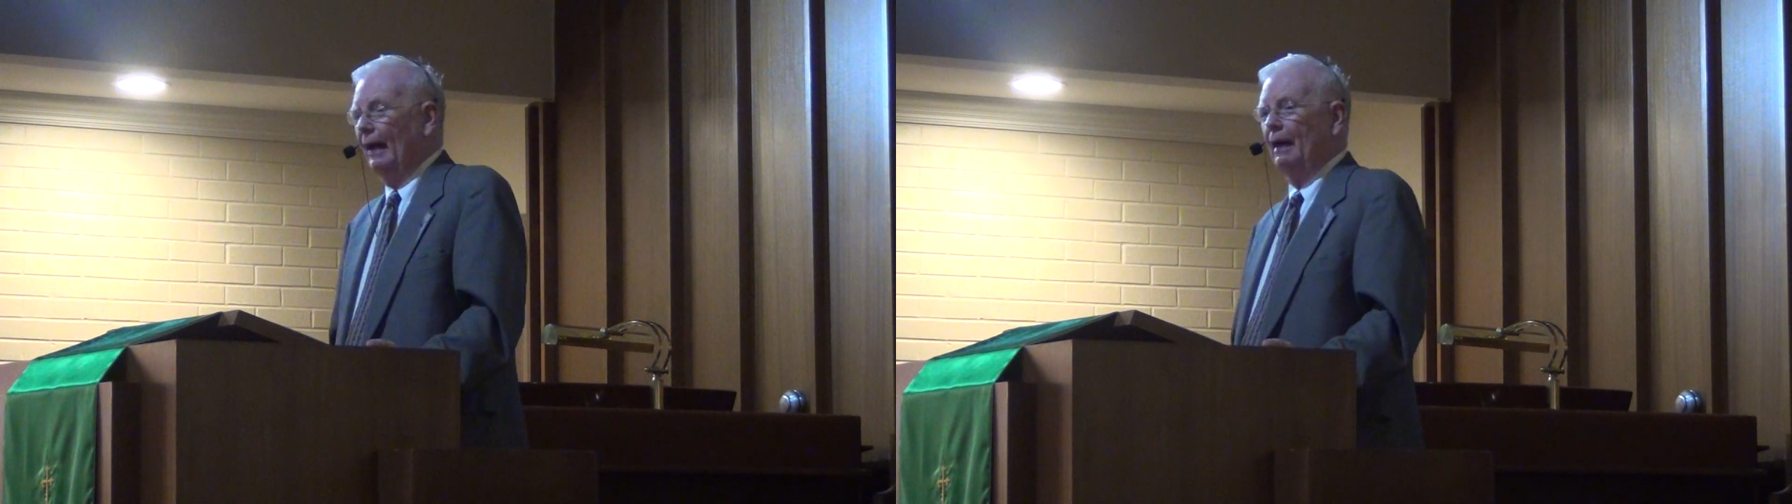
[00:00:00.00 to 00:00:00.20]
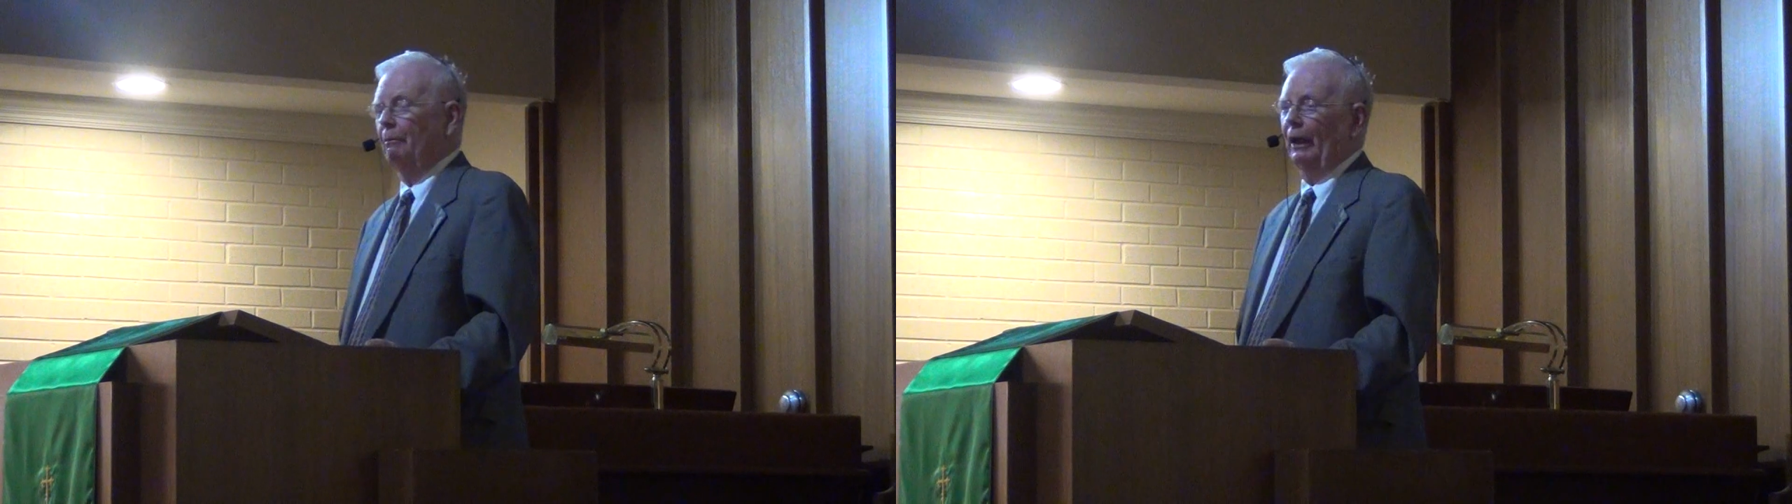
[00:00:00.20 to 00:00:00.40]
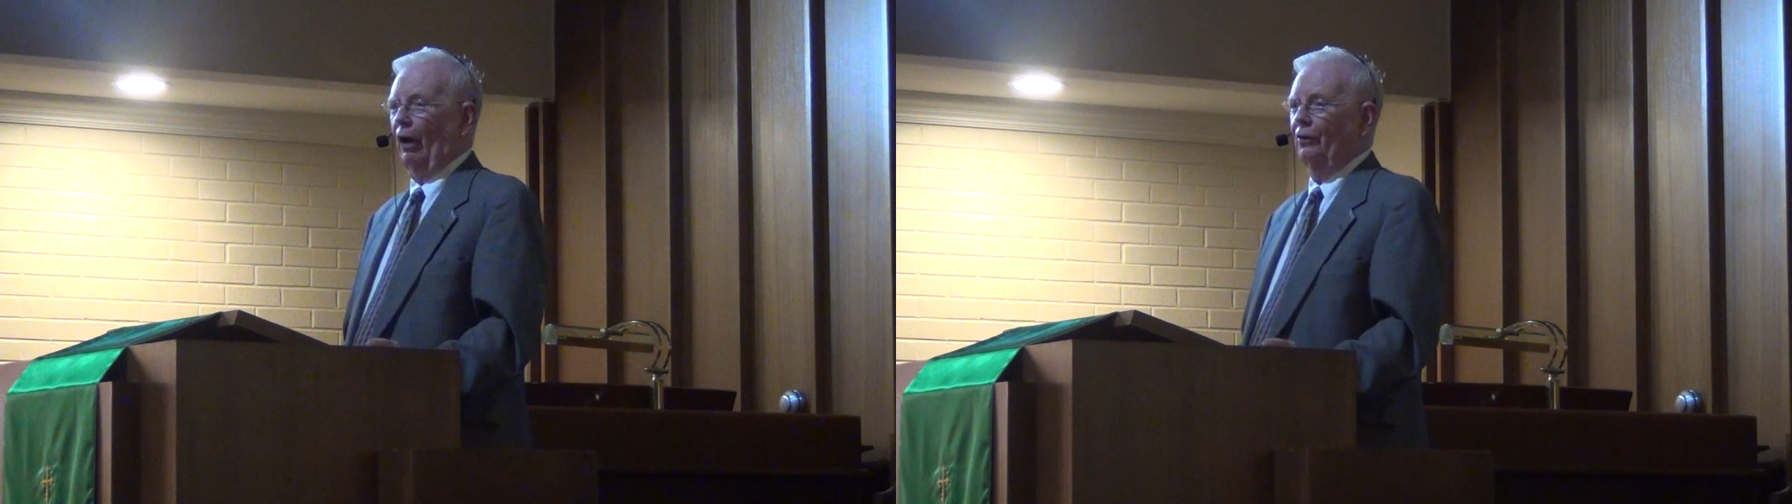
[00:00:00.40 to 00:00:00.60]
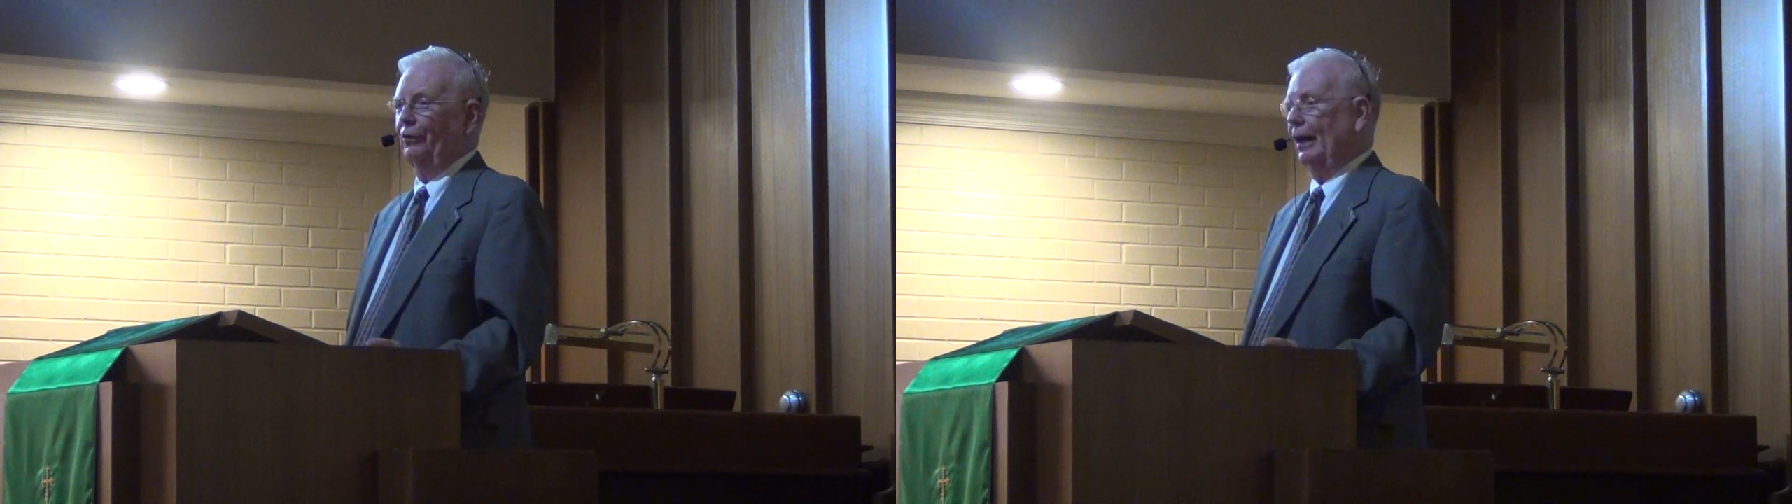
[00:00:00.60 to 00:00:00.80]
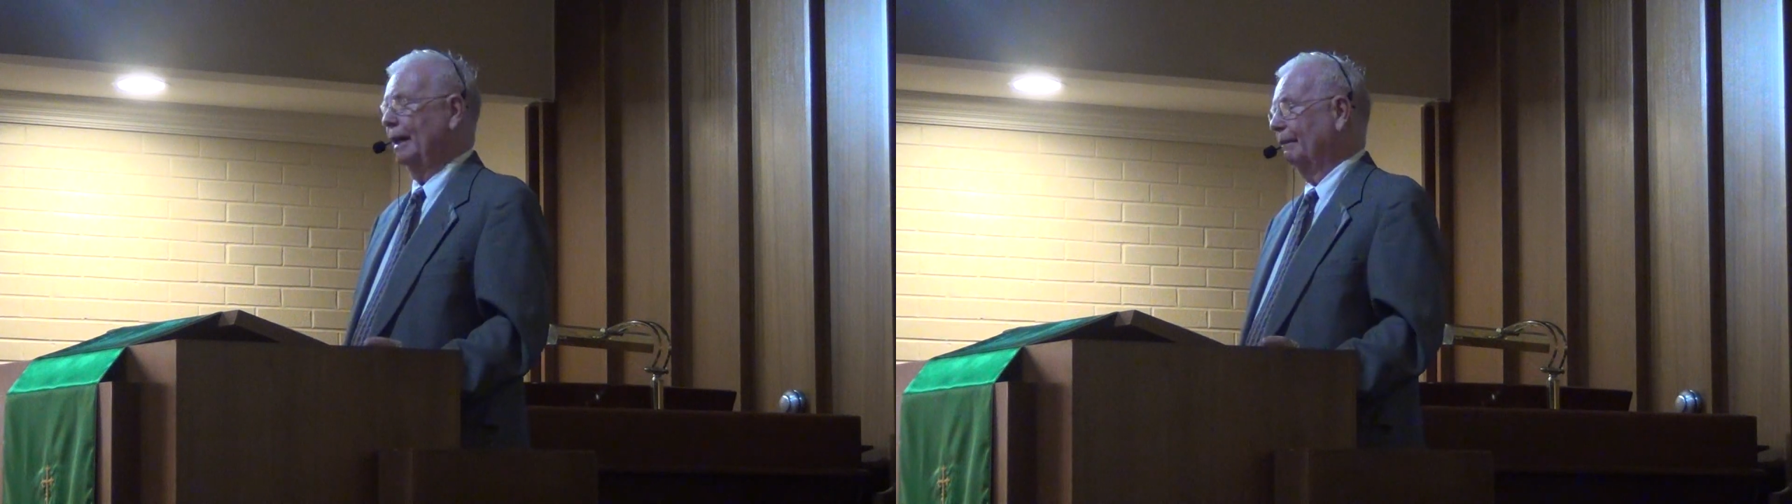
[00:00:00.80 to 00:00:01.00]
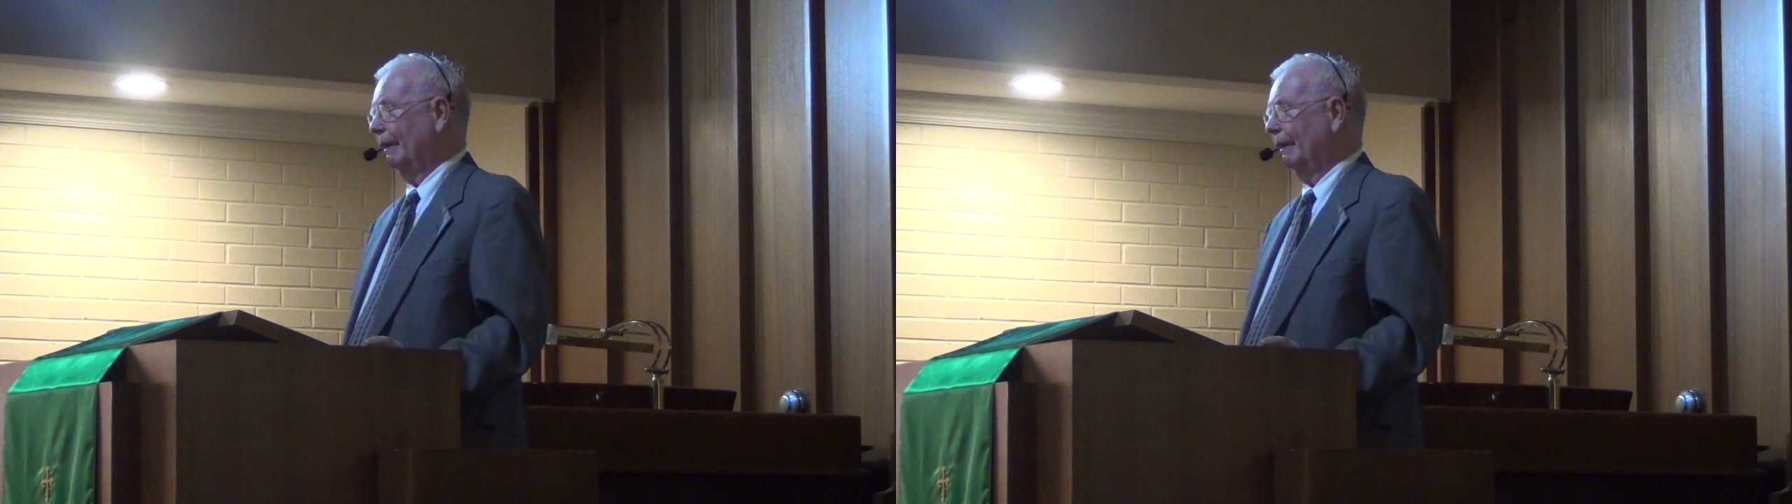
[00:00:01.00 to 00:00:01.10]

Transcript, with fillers: they, because they,